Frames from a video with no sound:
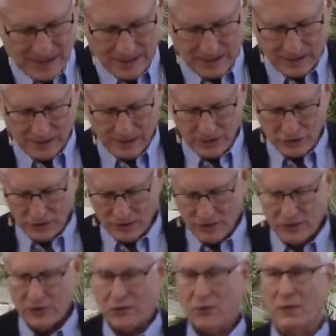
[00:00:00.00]

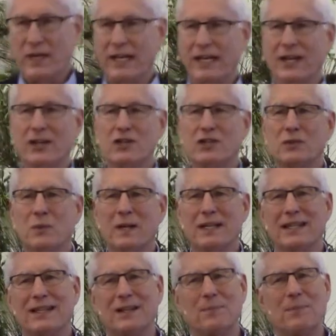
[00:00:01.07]
Galatians 3. Here's
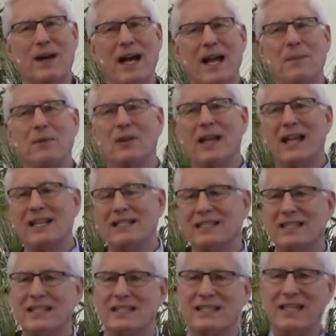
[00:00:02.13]
what the Bible has
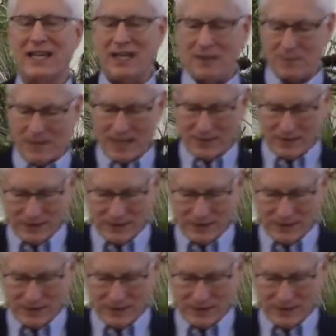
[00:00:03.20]
to say about